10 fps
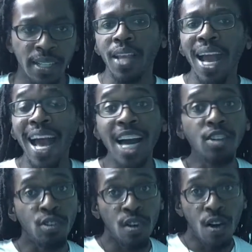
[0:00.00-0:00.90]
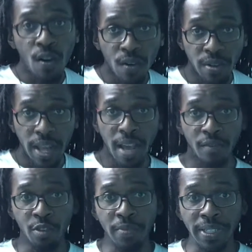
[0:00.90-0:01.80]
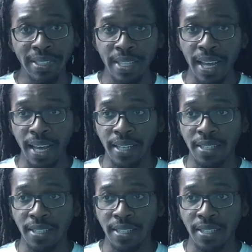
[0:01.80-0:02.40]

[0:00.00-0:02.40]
How long have you been sad?